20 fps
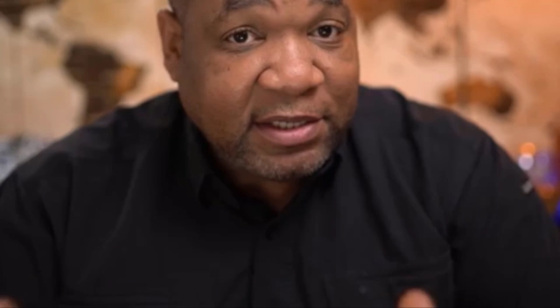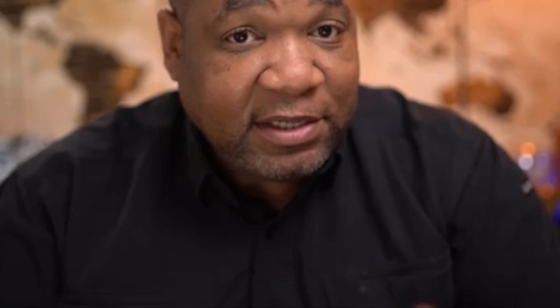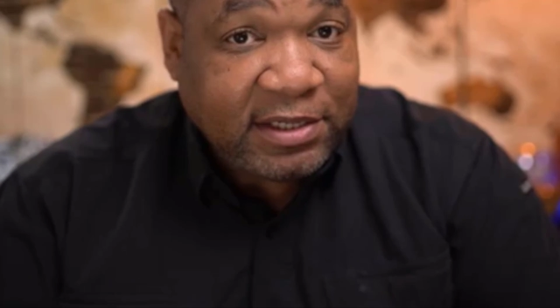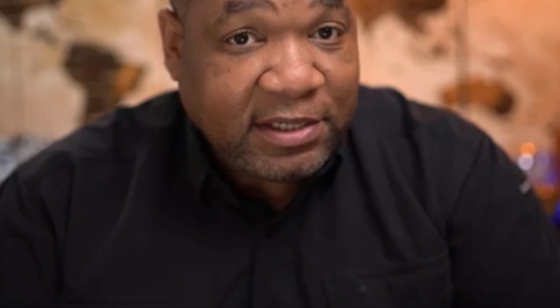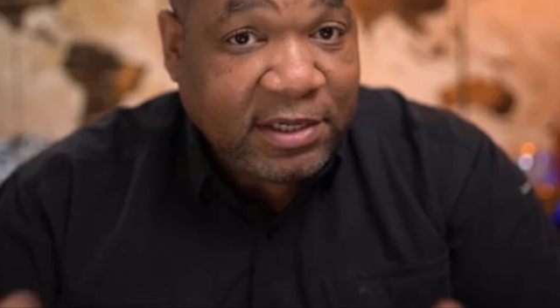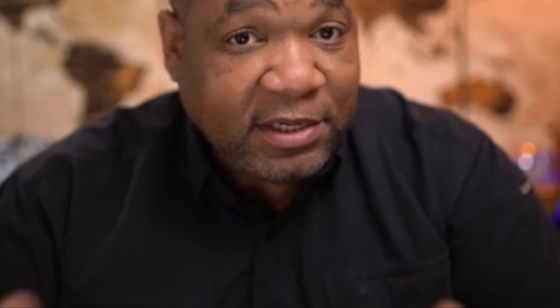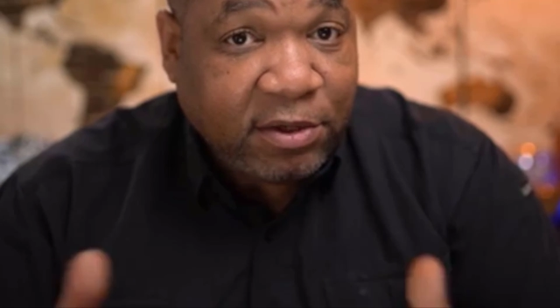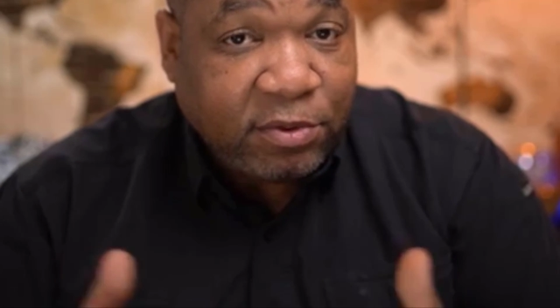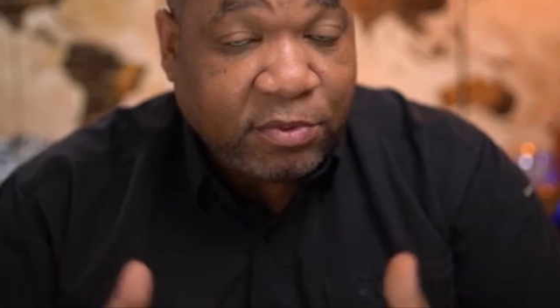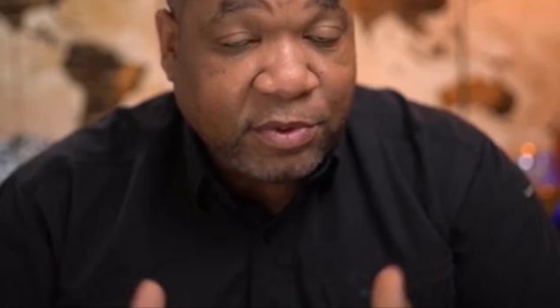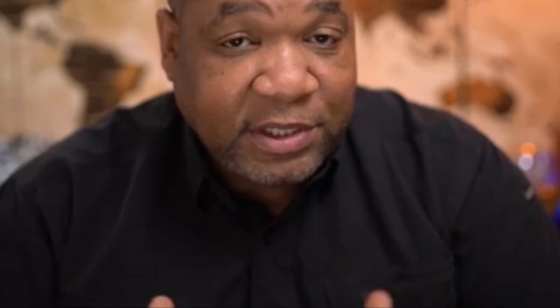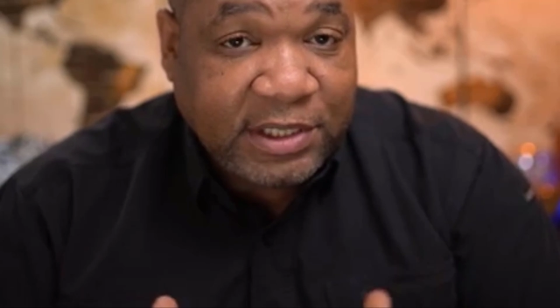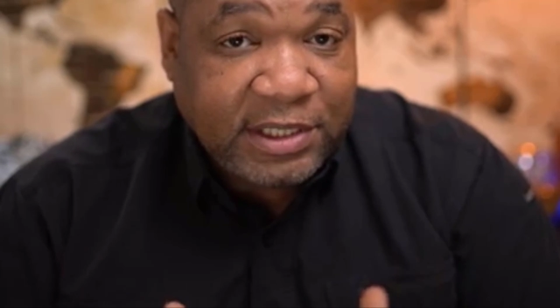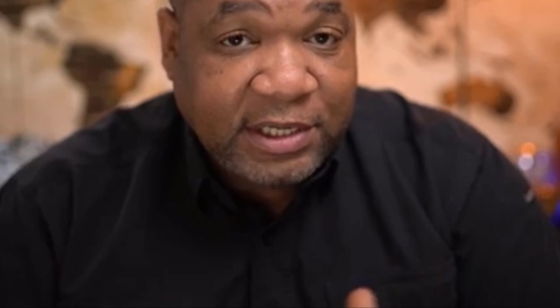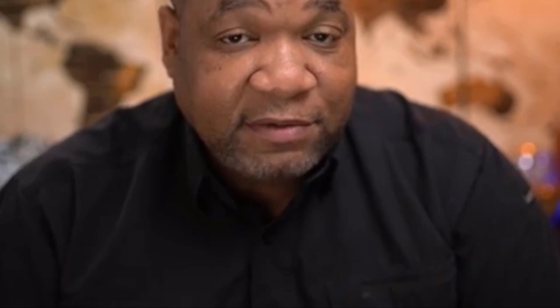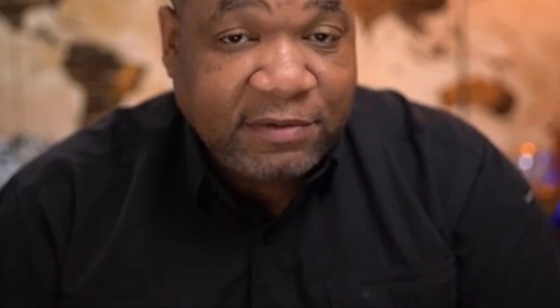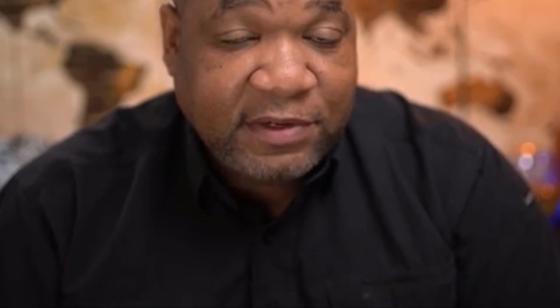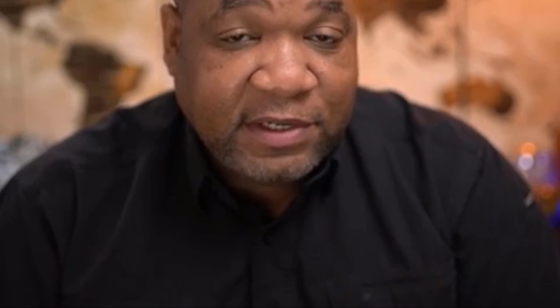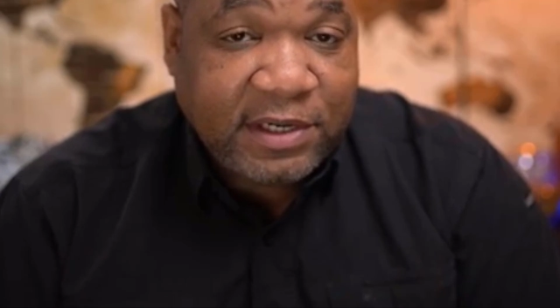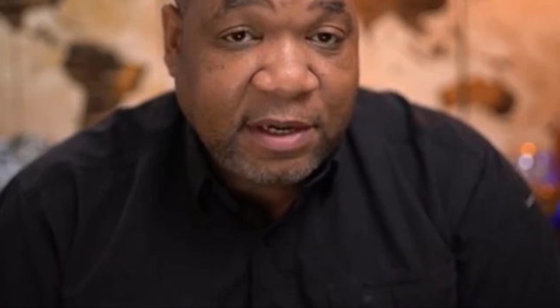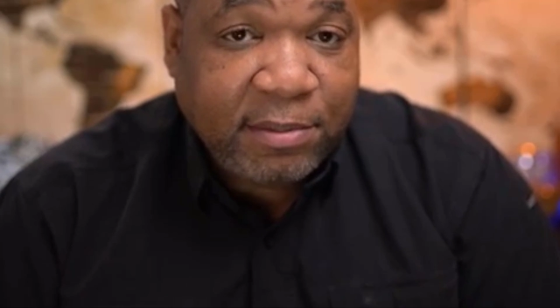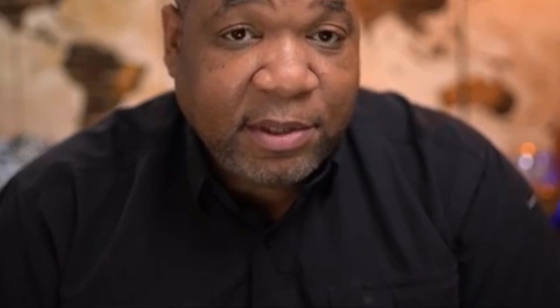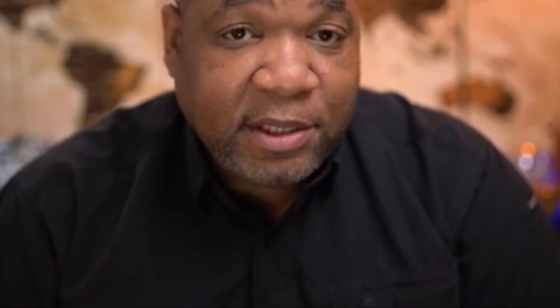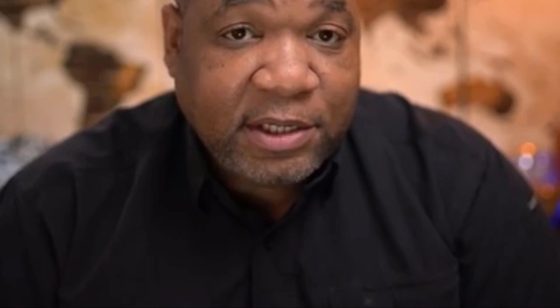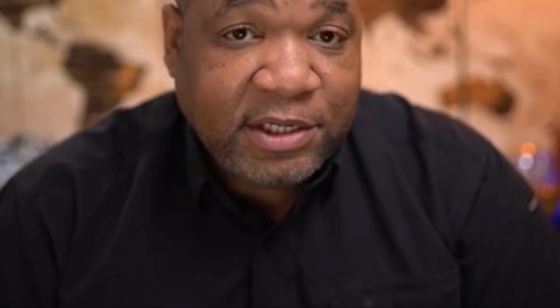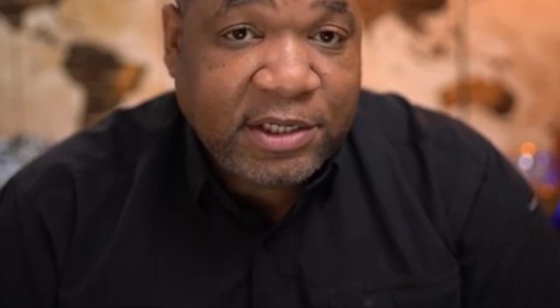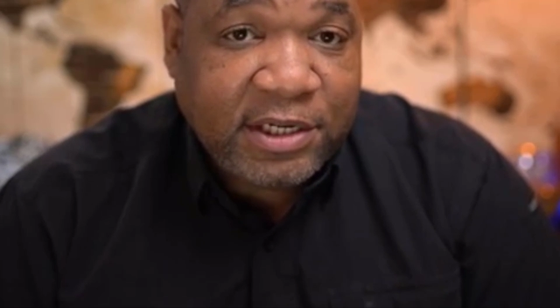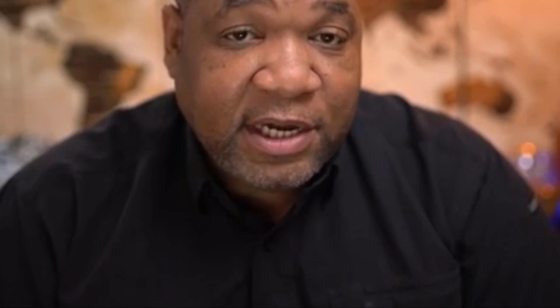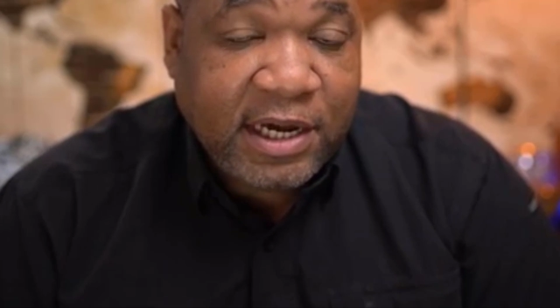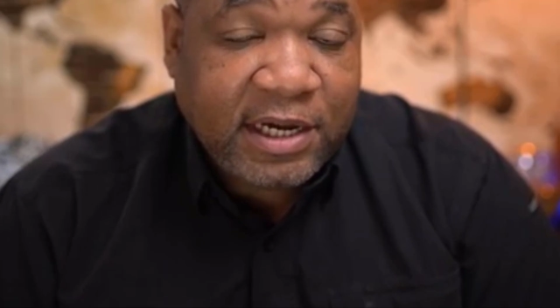still receive
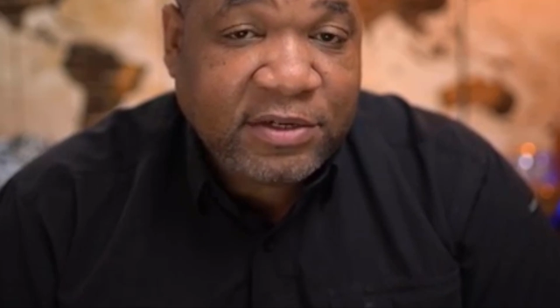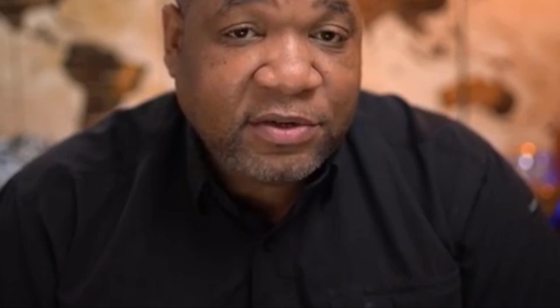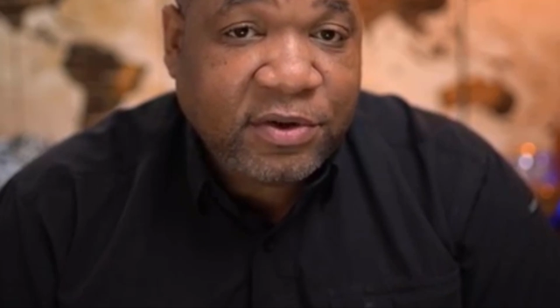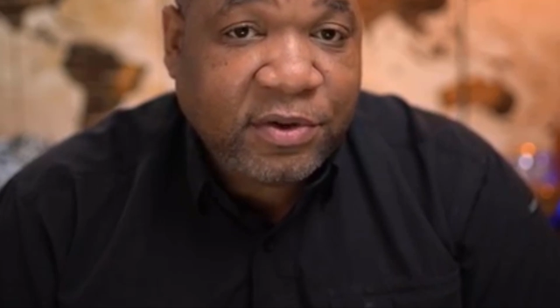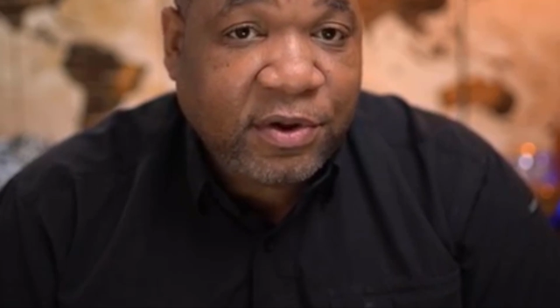stimulus checks,